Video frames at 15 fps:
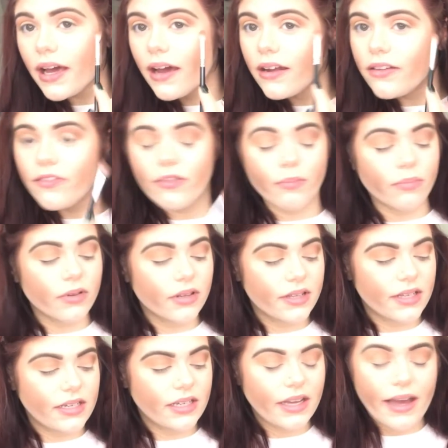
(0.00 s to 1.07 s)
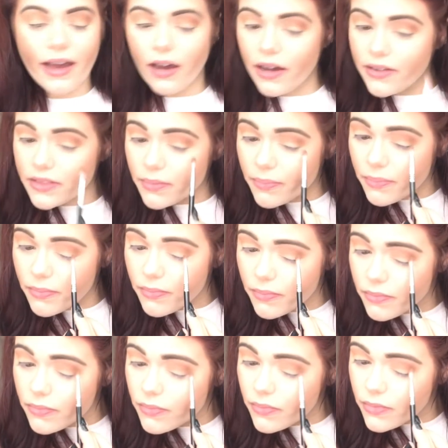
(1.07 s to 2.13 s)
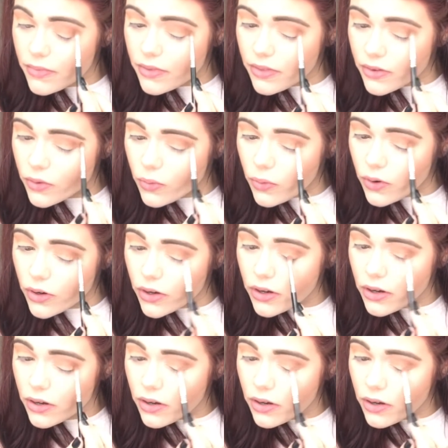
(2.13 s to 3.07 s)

kind of blend it out in the corner.